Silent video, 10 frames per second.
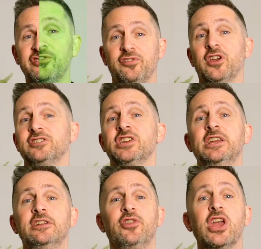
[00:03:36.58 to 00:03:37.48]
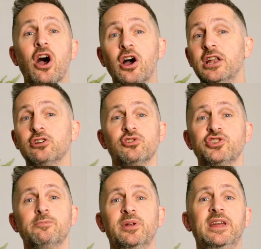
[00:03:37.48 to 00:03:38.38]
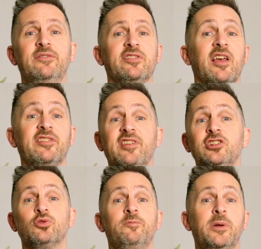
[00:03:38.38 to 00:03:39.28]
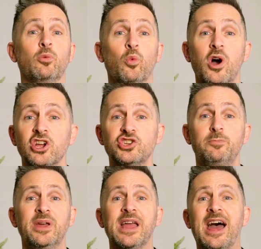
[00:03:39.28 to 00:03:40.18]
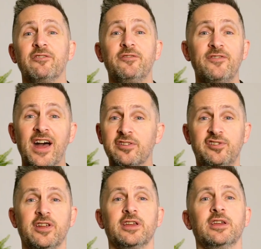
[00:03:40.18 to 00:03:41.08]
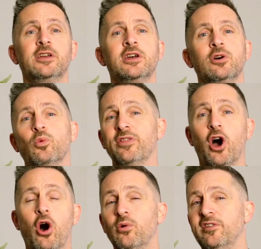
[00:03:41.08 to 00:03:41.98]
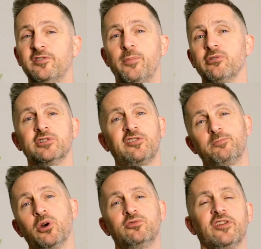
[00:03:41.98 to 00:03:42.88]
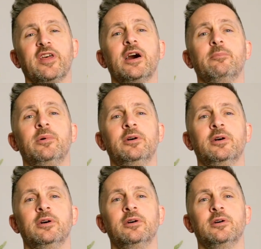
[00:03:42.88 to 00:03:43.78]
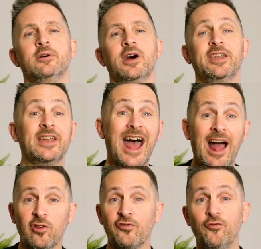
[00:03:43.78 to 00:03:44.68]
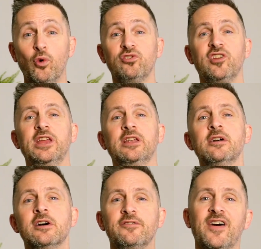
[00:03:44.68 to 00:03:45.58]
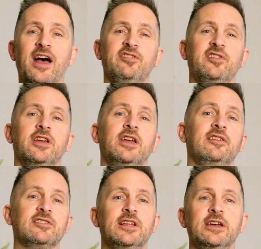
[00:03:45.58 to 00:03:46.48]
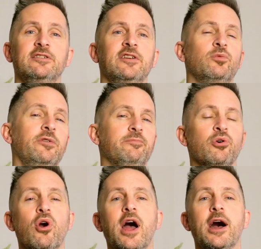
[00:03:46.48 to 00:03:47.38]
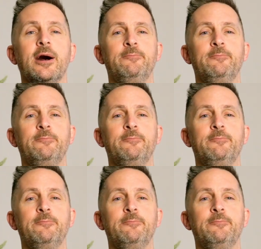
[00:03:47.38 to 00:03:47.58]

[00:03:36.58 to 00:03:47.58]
13, the early Christian believers are said to have been worshiping and fasting when the Holy Spirit spoke to them. And in Acts 14, fasting is linked with prayer.